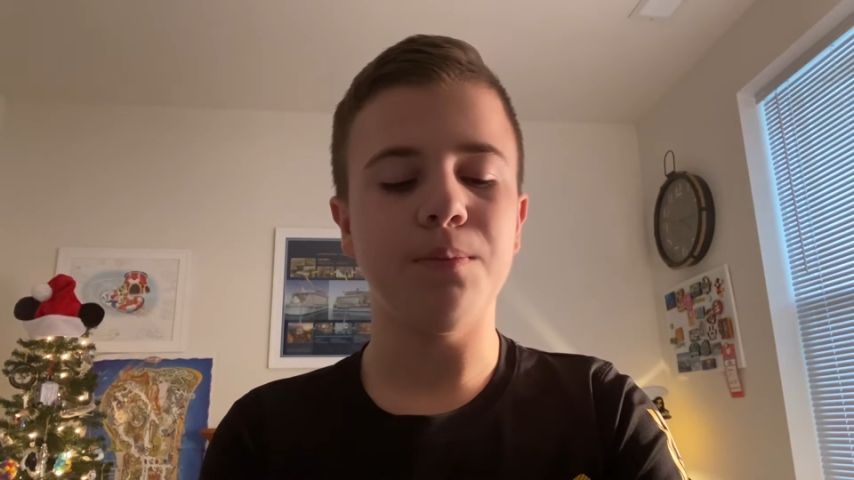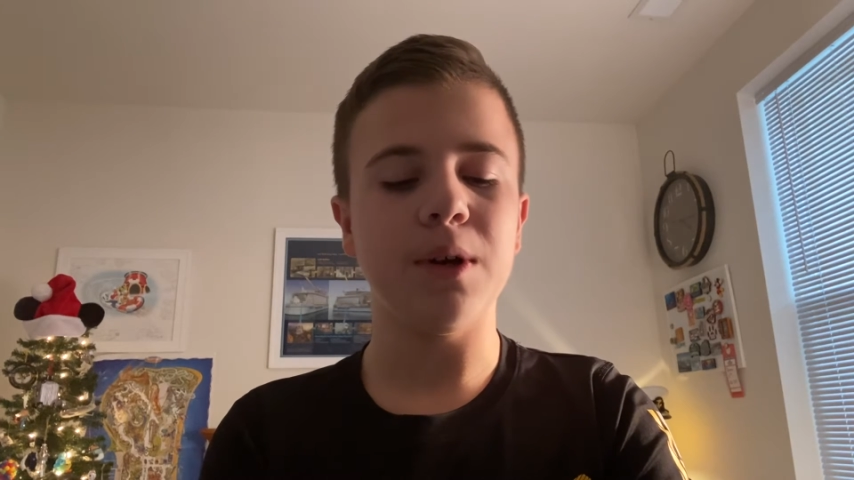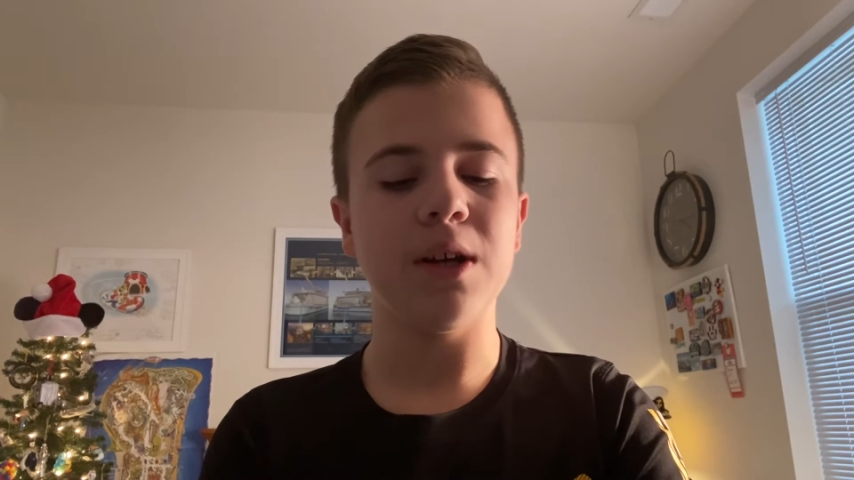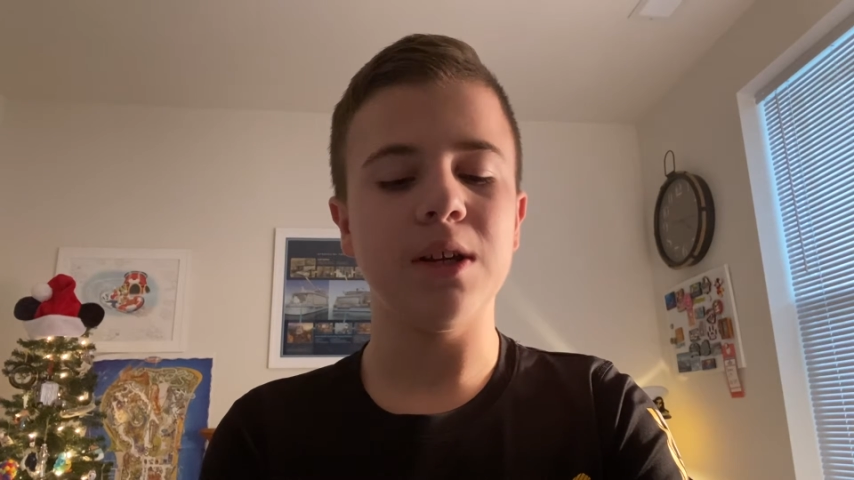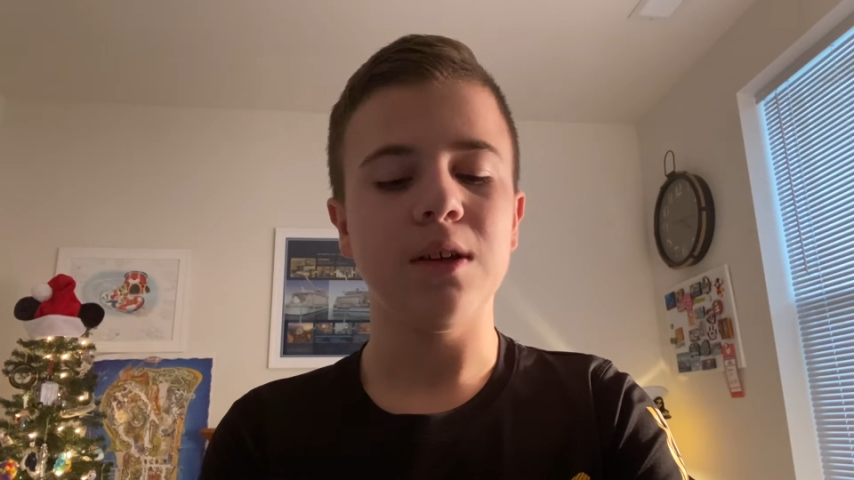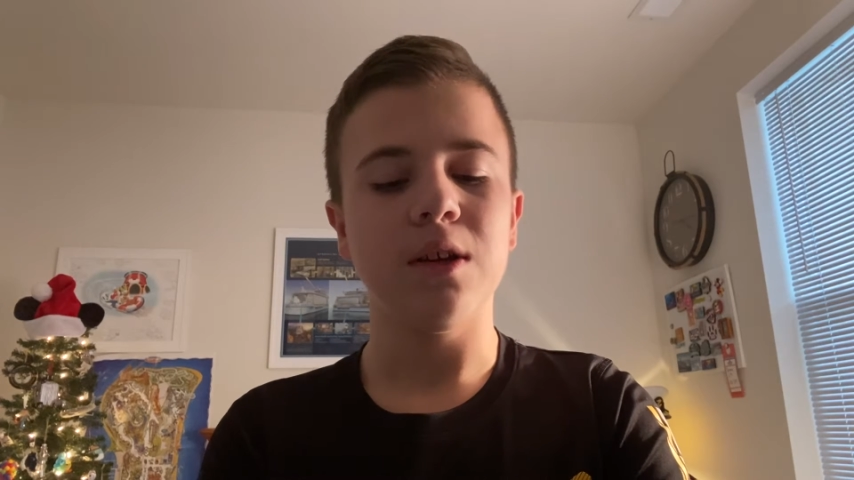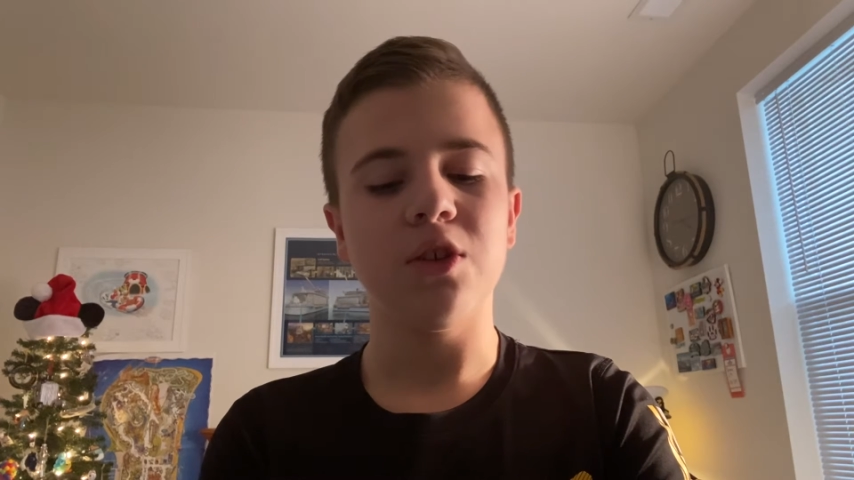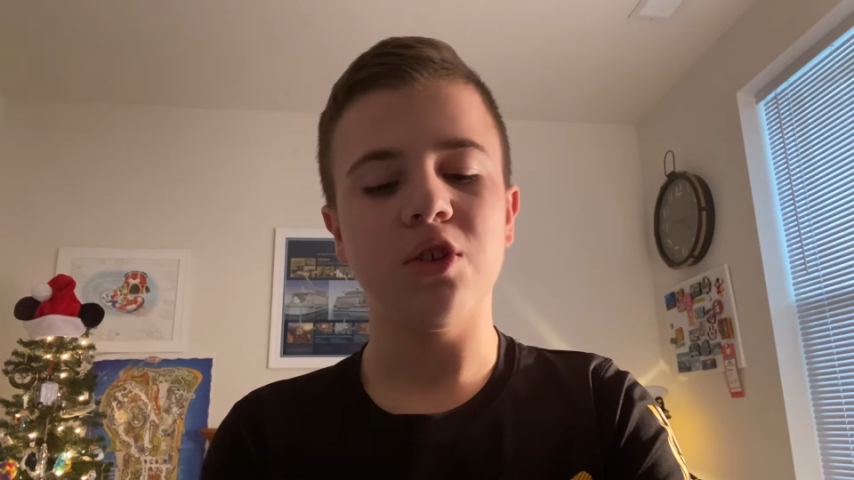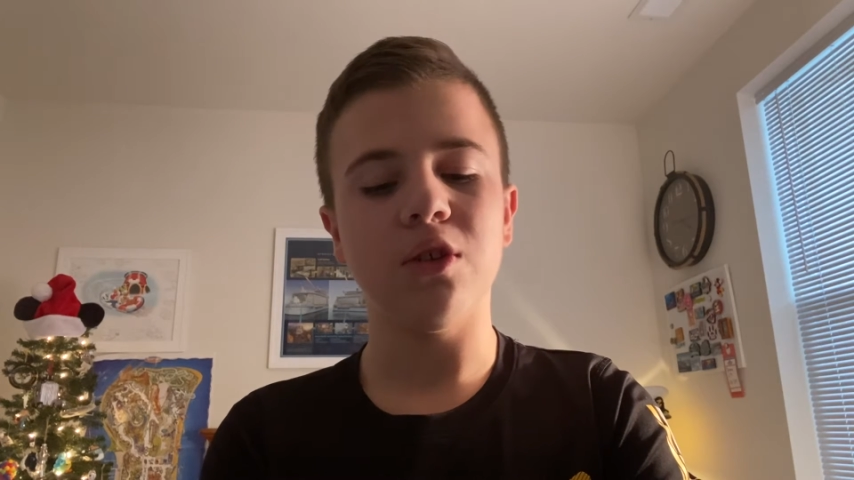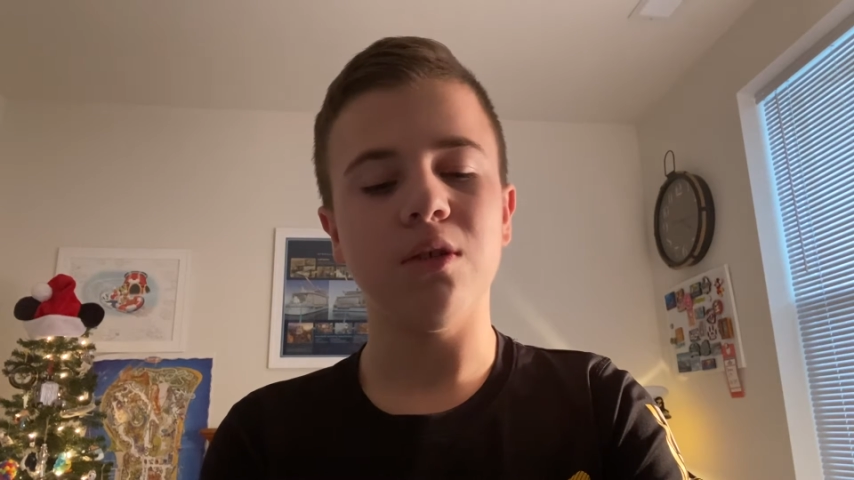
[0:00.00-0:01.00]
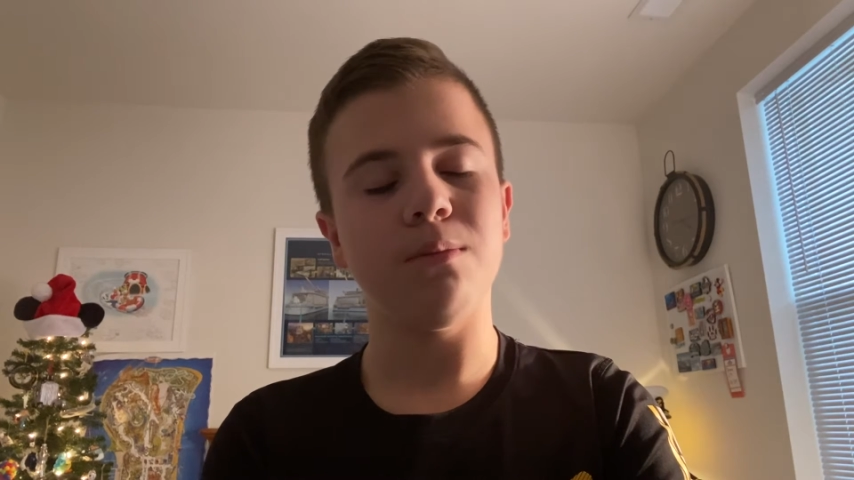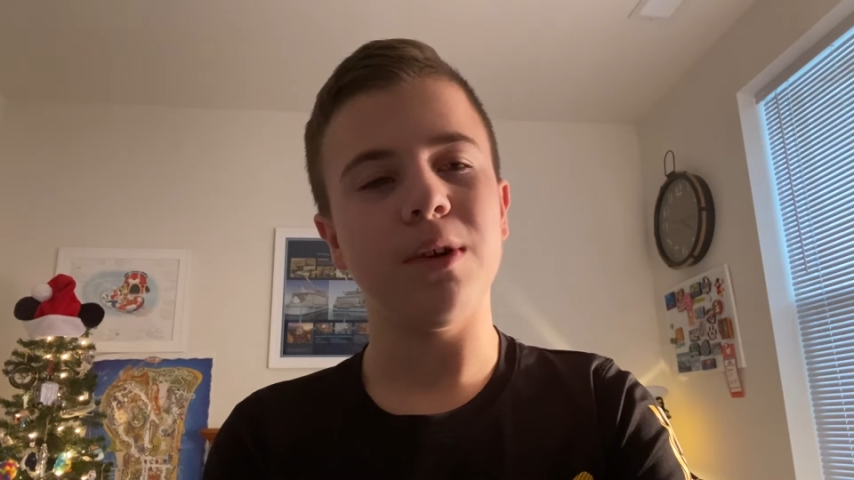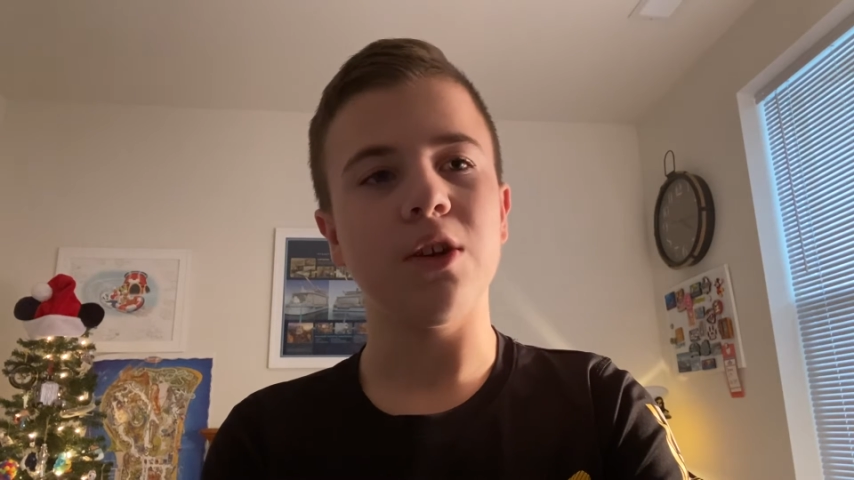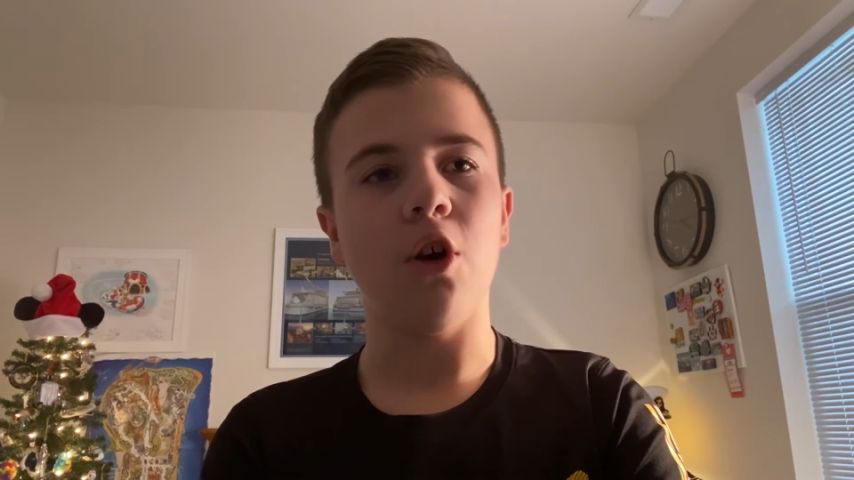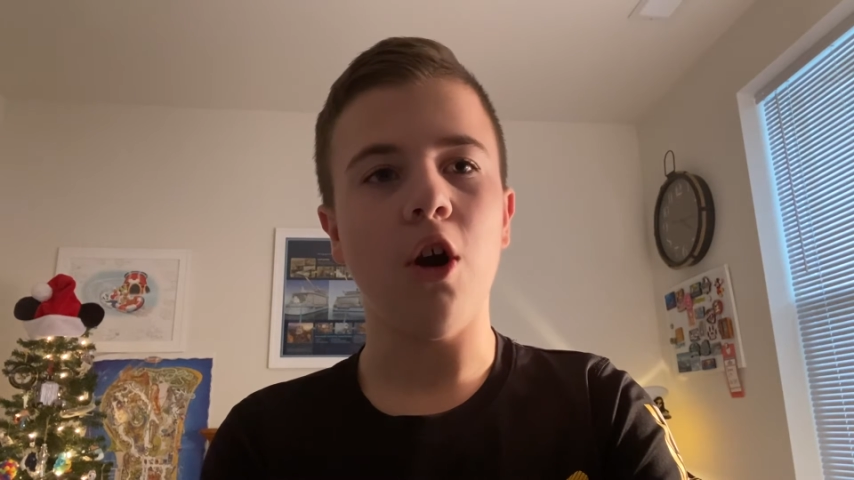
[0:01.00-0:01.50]
but
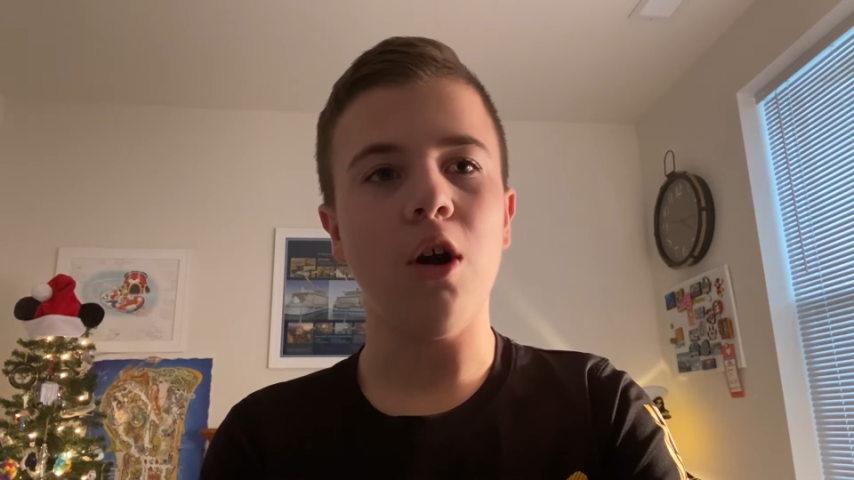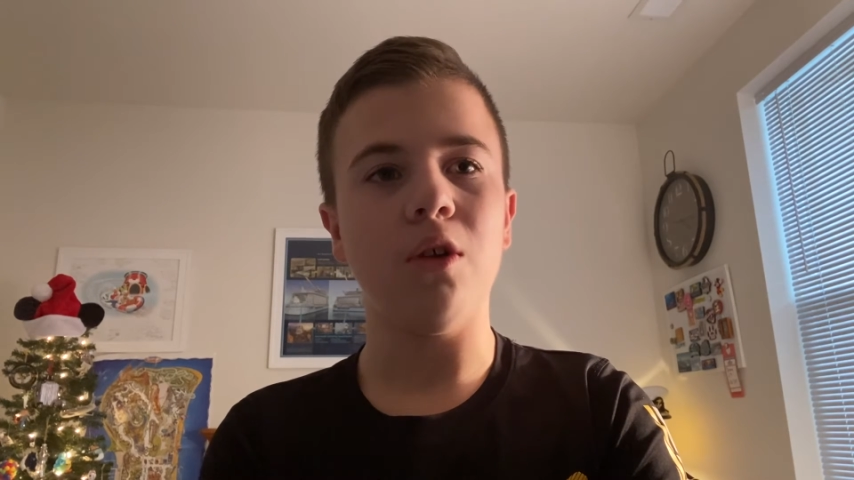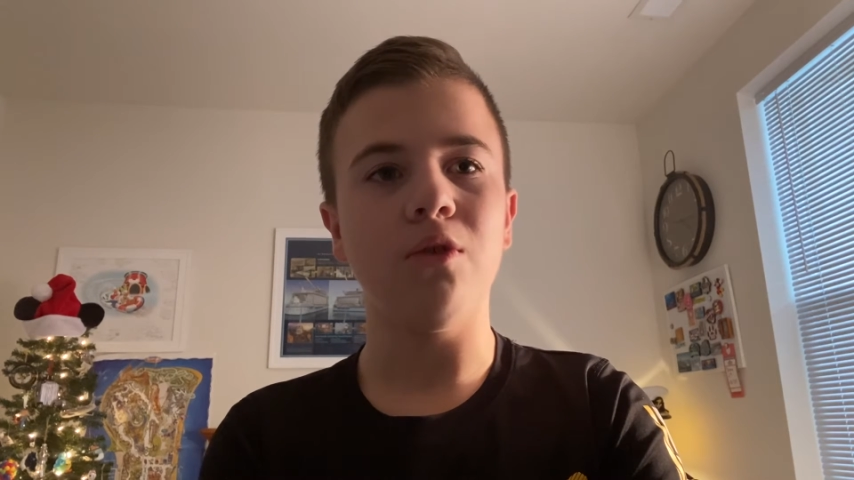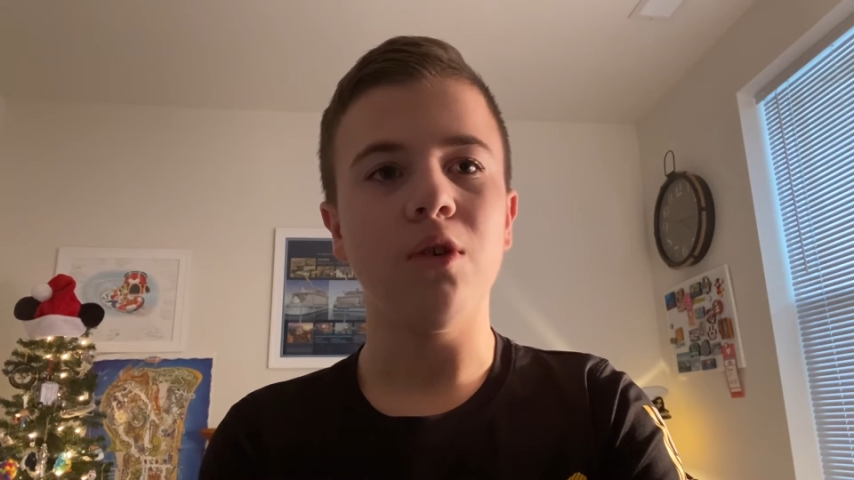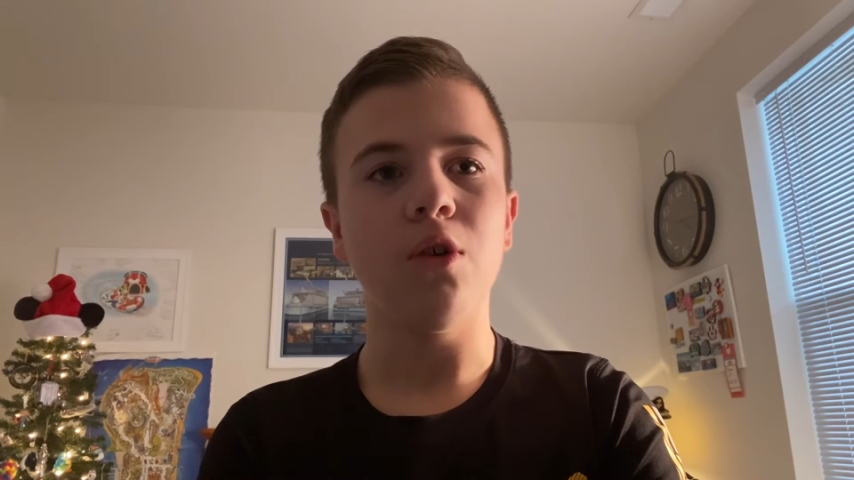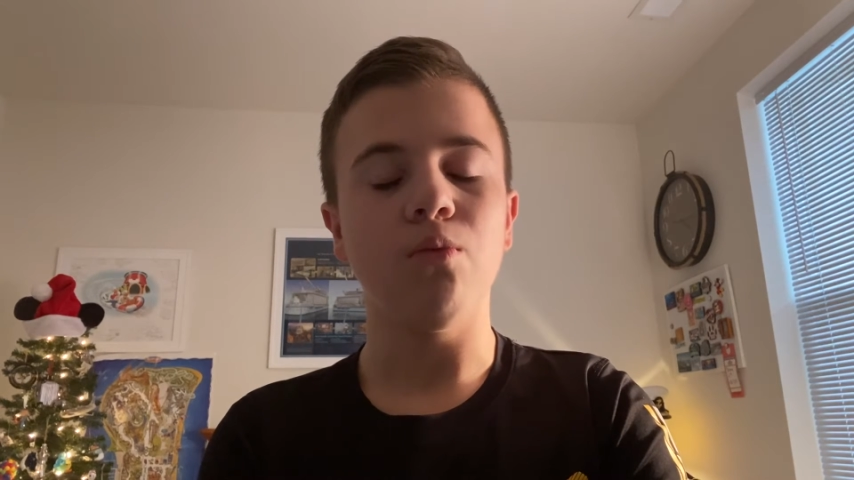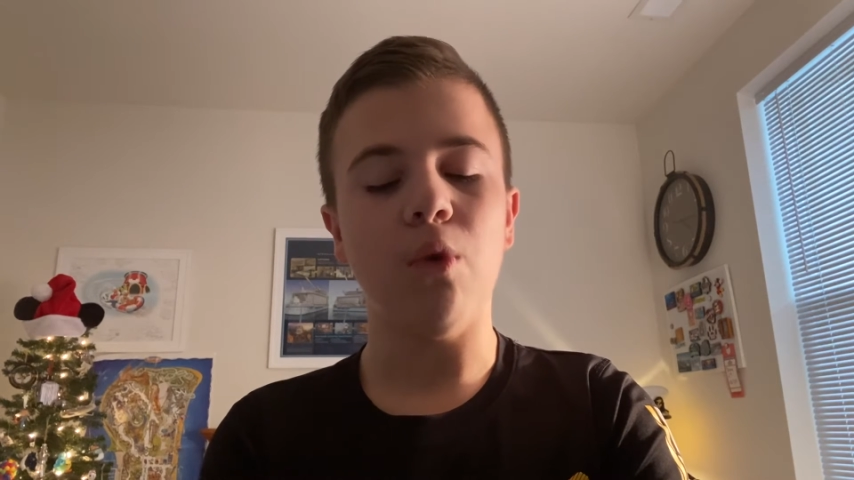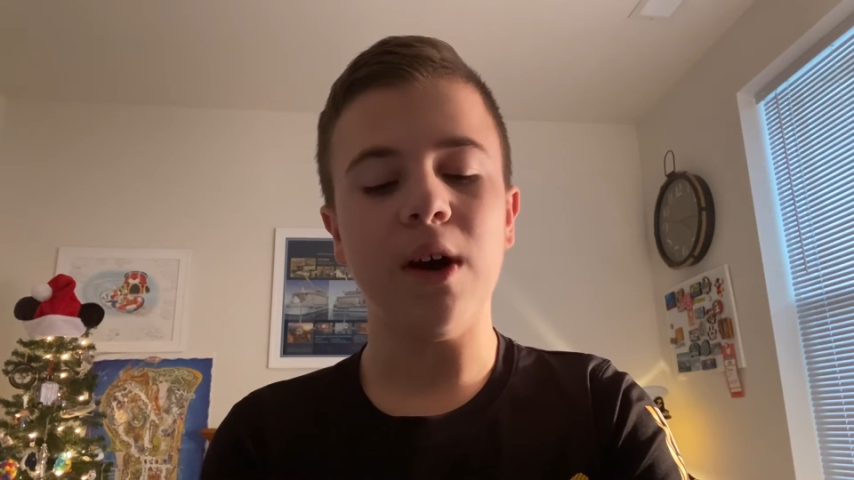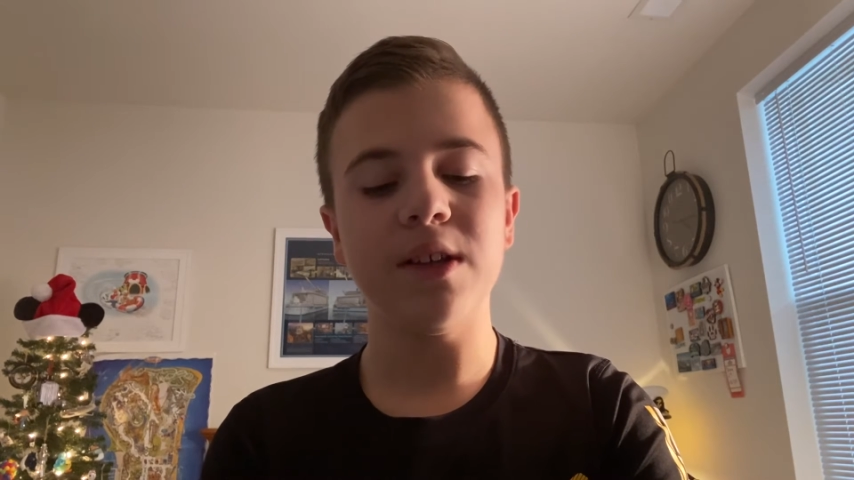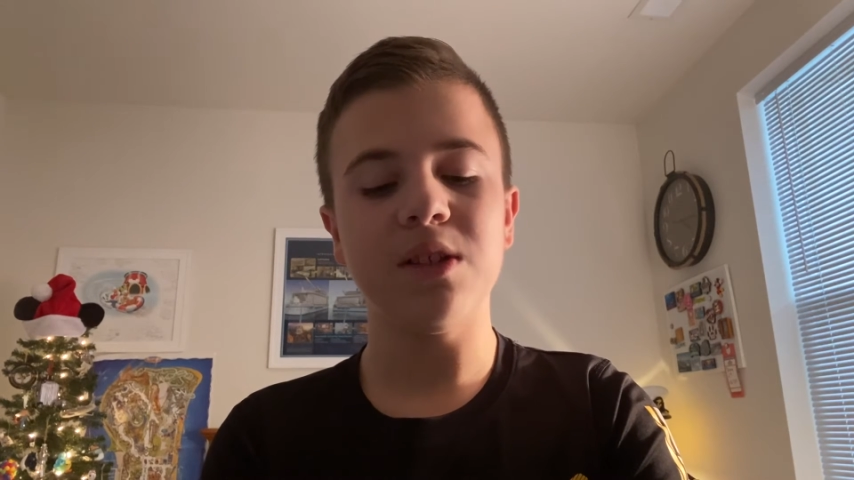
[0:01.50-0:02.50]
the hull was